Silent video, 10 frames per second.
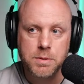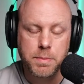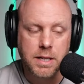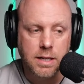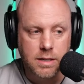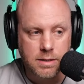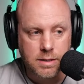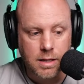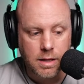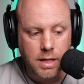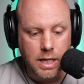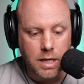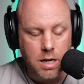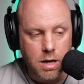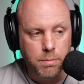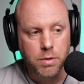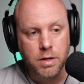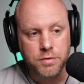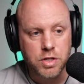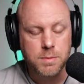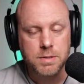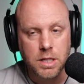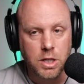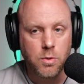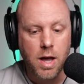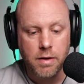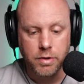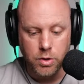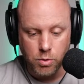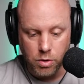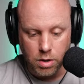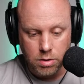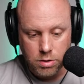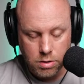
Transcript: because the number of ships that you have in your